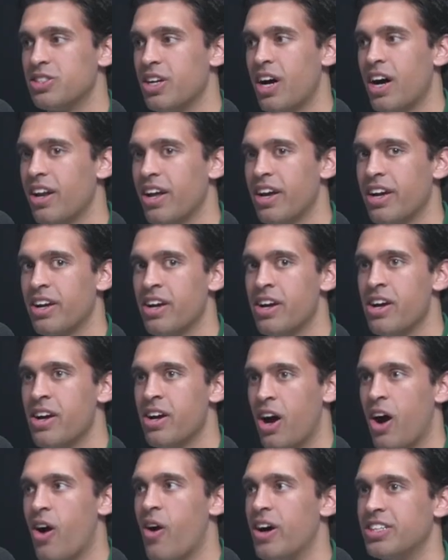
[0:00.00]
not like,
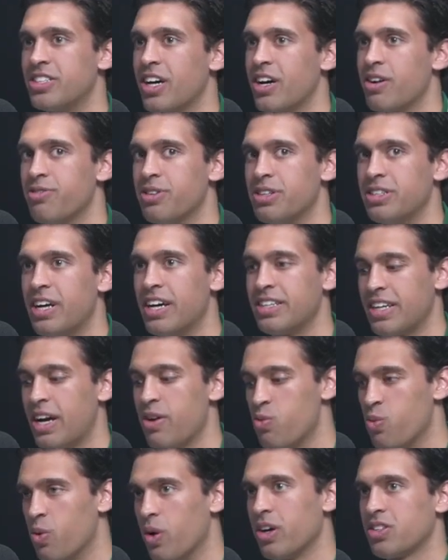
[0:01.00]
oh, I just got a free desk.
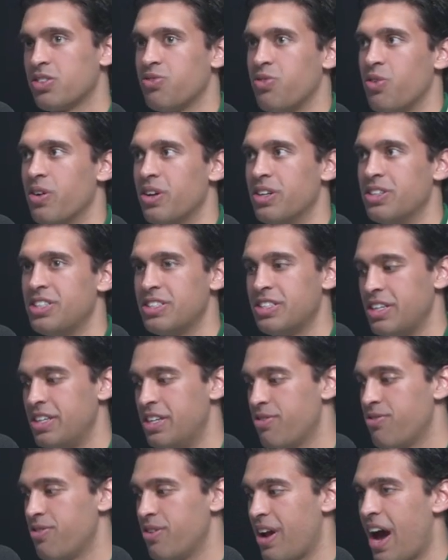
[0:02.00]
I worked for it. It's just a
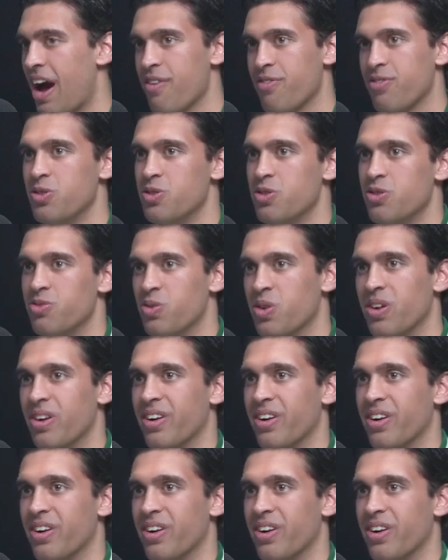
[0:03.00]
different avenue of work.